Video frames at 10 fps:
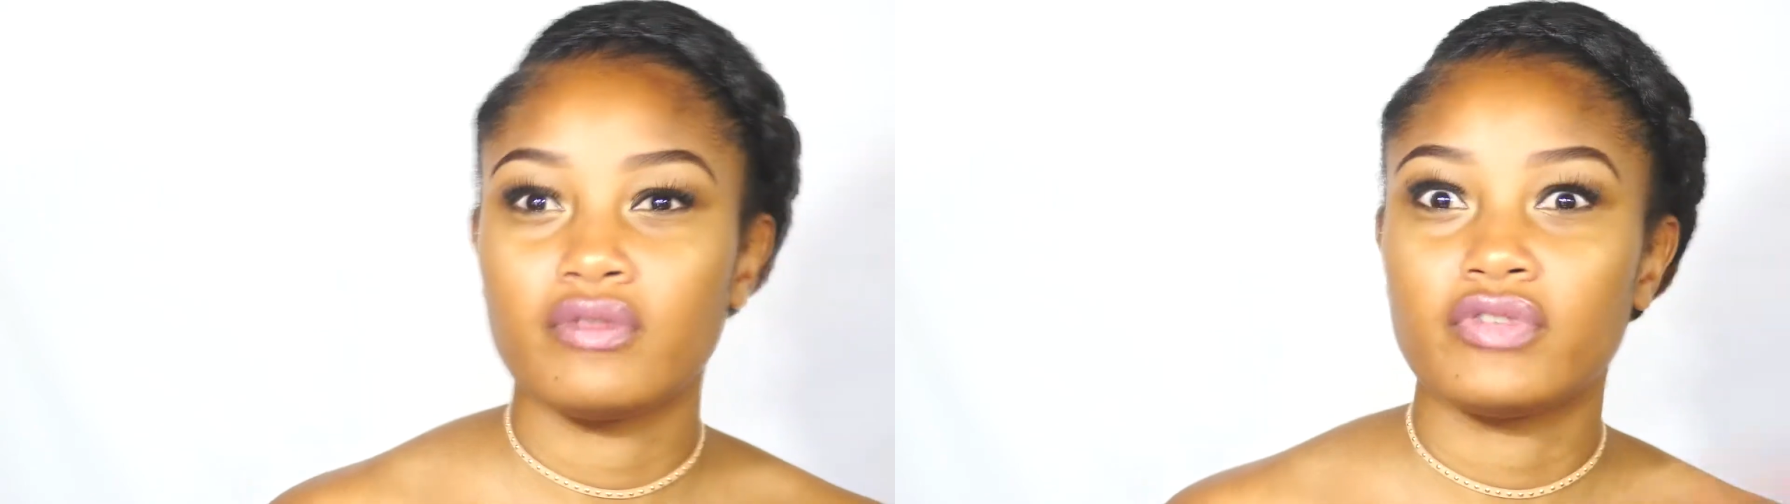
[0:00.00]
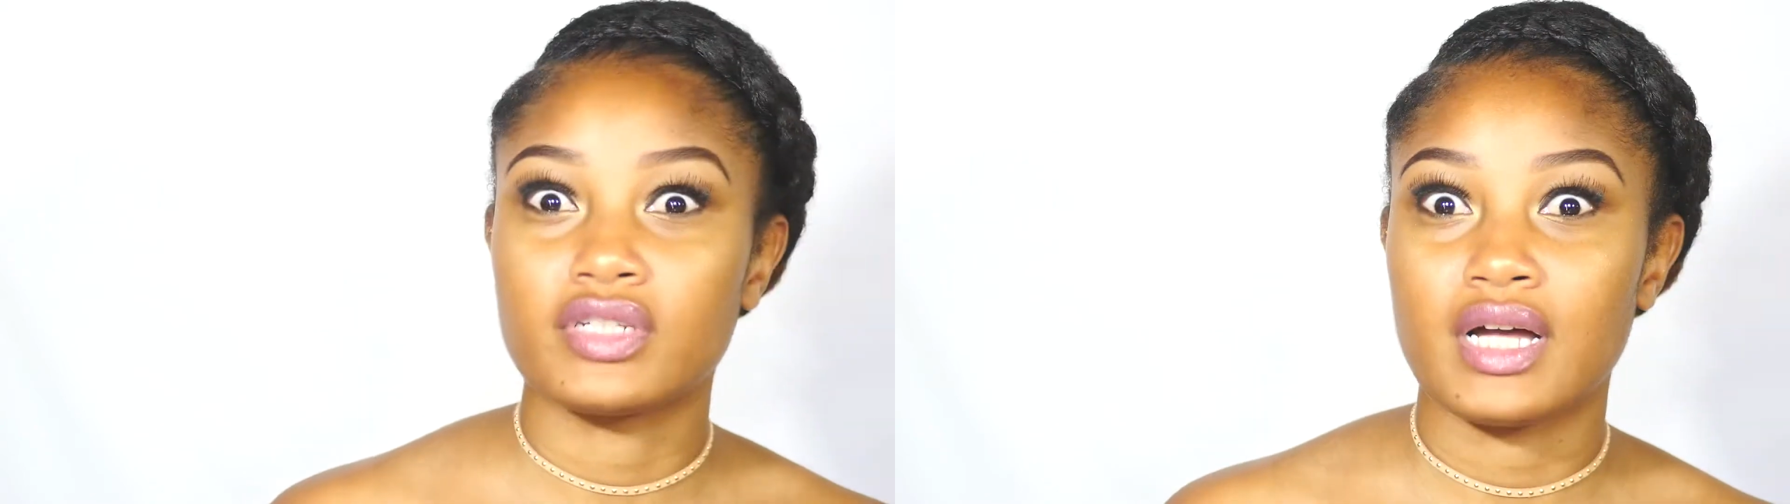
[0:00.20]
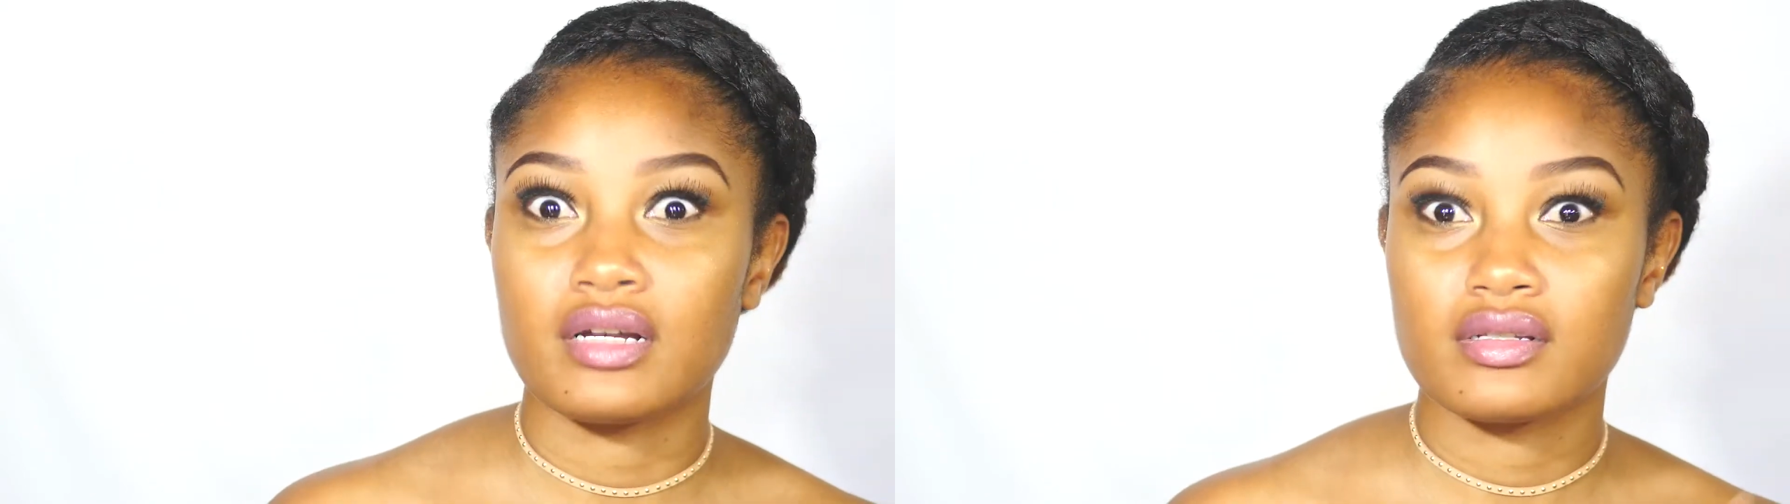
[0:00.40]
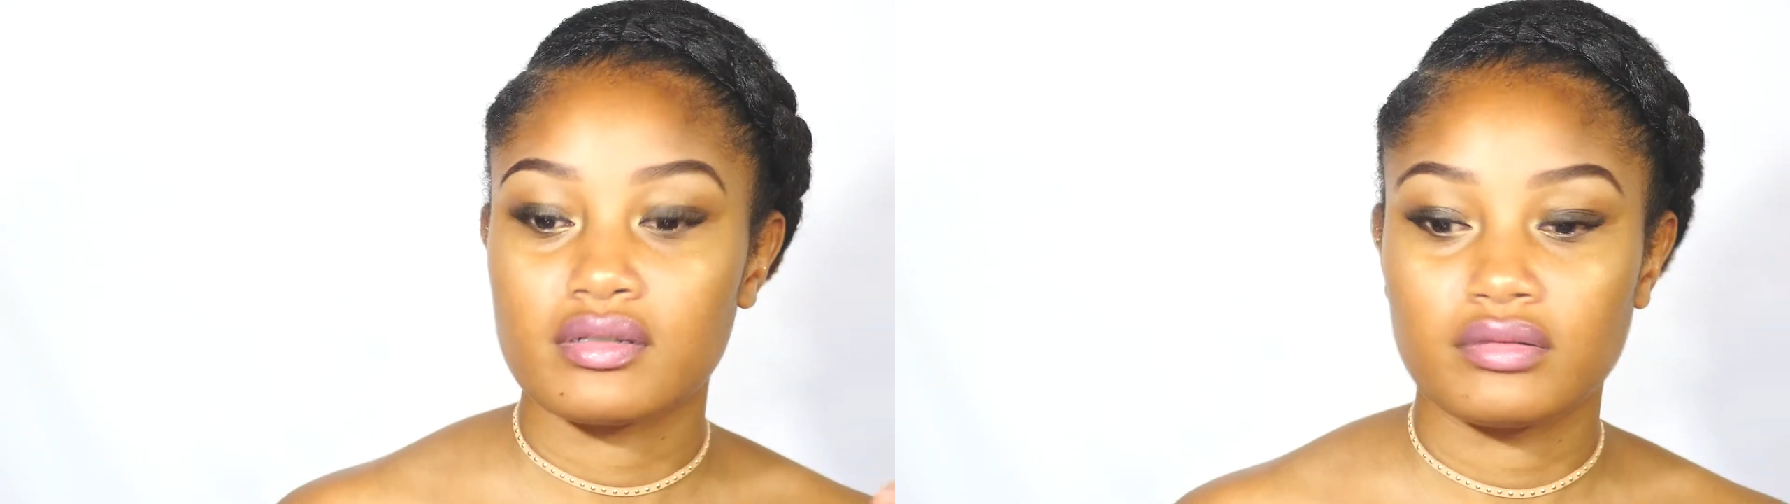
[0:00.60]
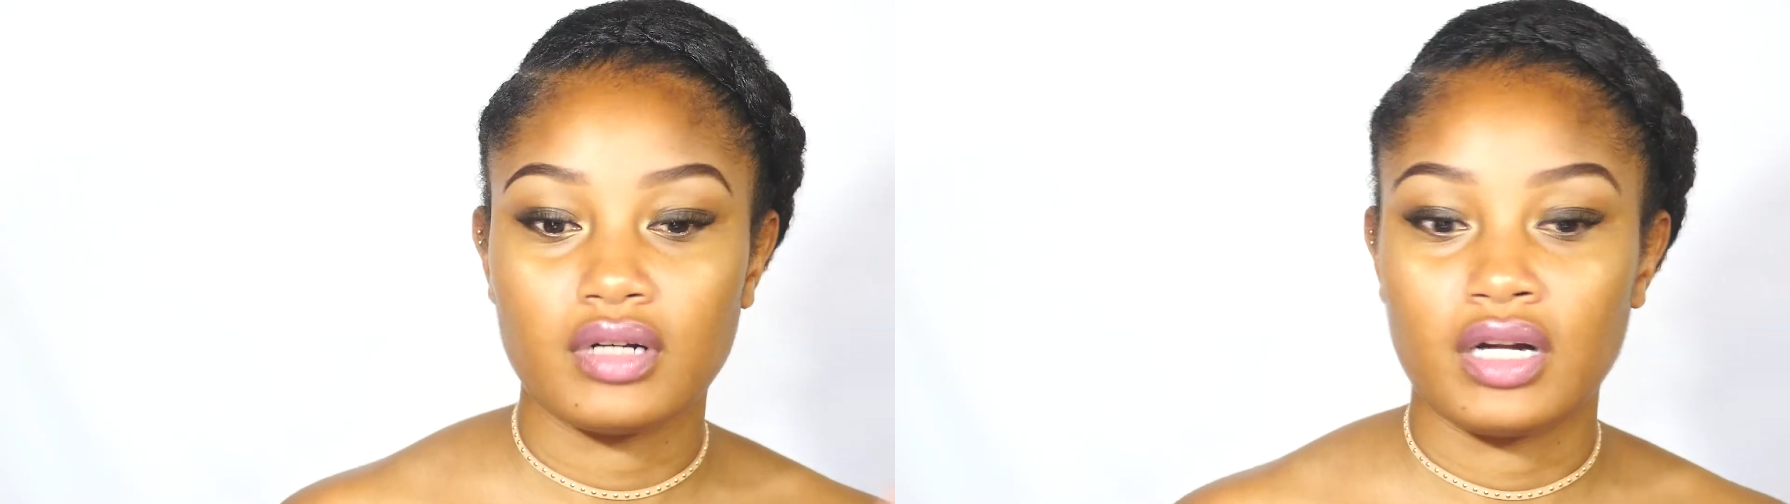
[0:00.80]
for
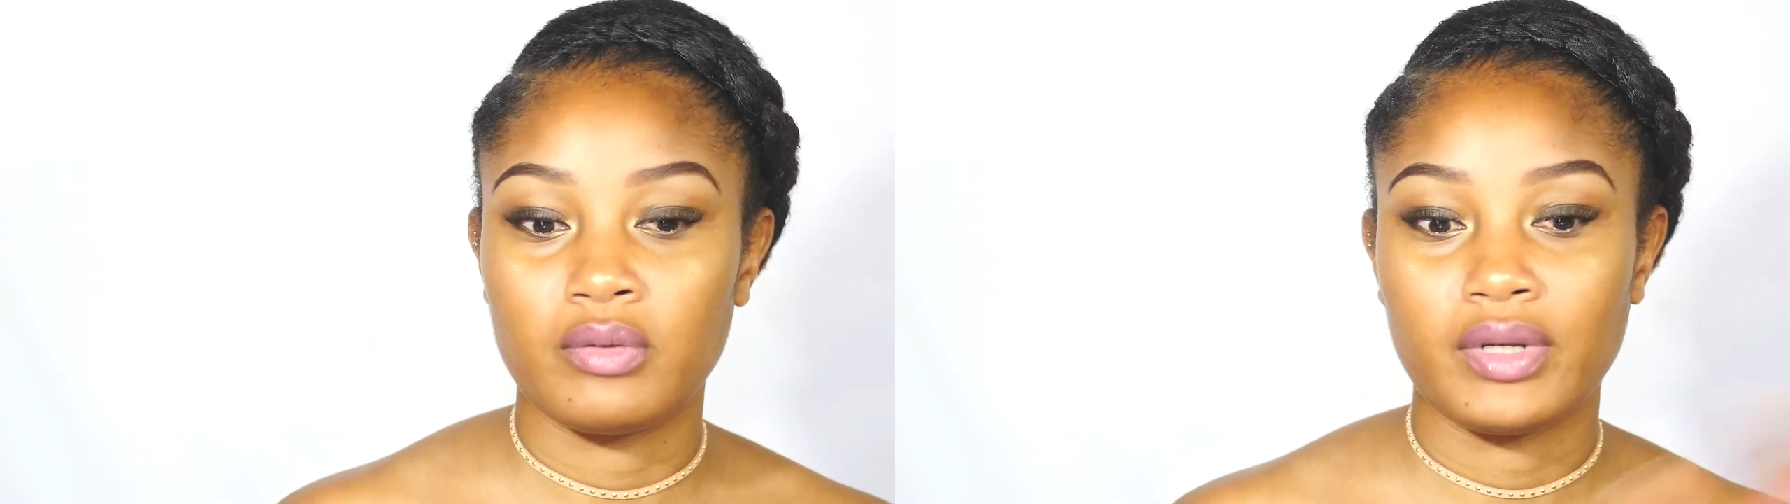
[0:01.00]
tax or